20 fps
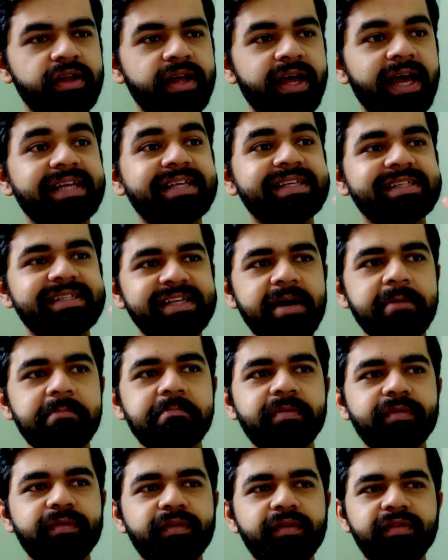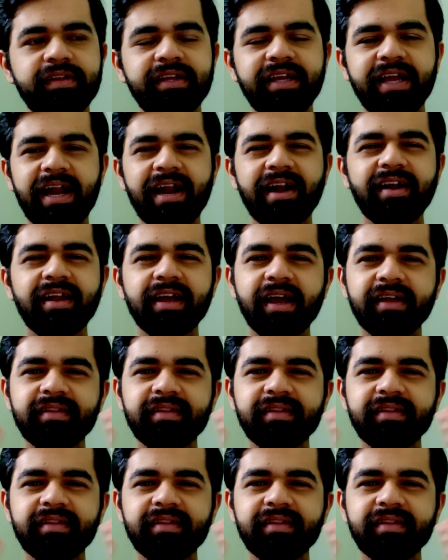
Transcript: except the ending.